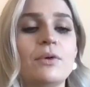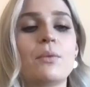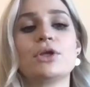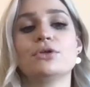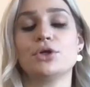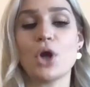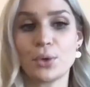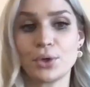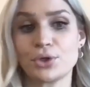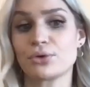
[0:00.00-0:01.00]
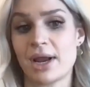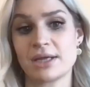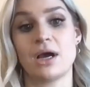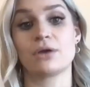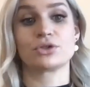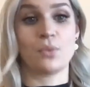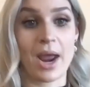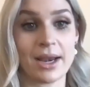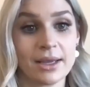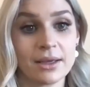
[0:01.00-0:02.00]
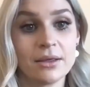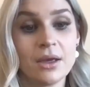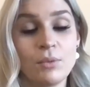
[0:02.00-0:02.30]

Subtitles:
We want you to go to your granddaughter's wedding.